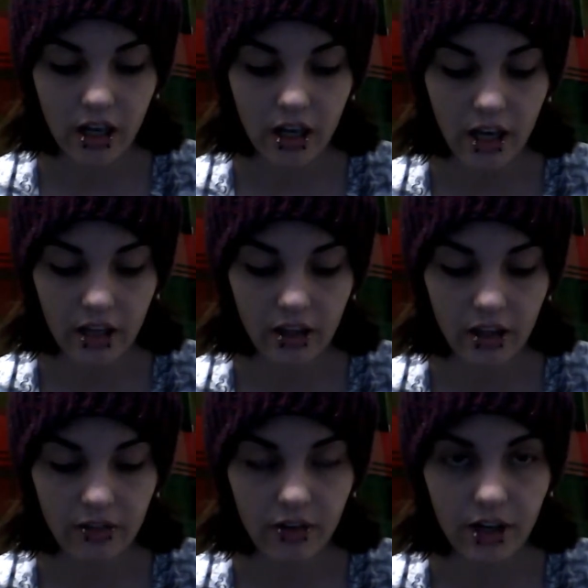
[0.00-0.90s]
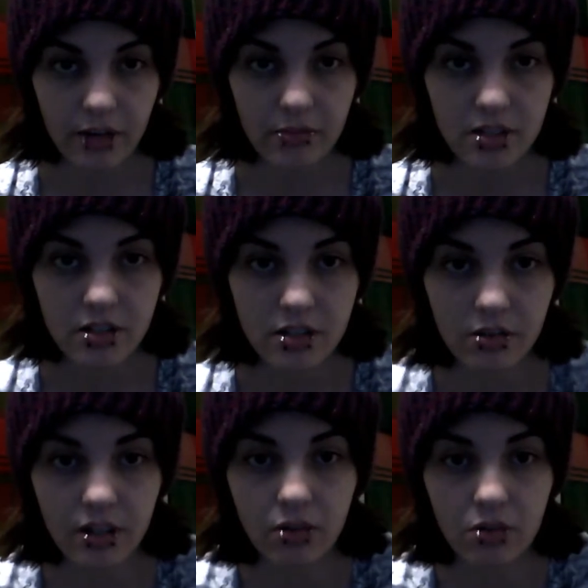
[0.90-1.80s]
had led for him to do
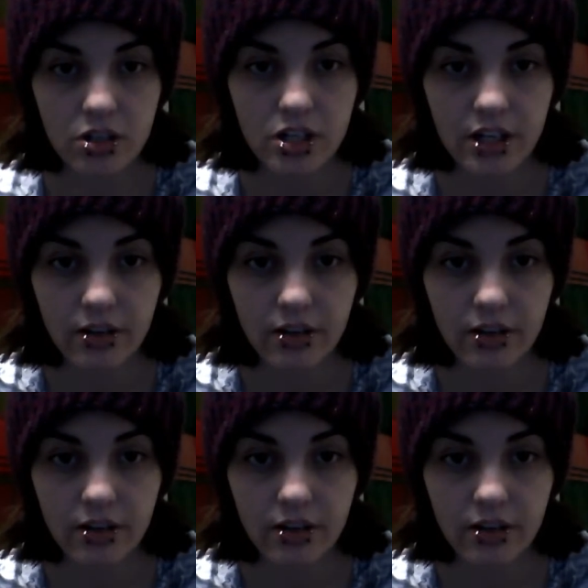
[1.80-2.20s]
it, or she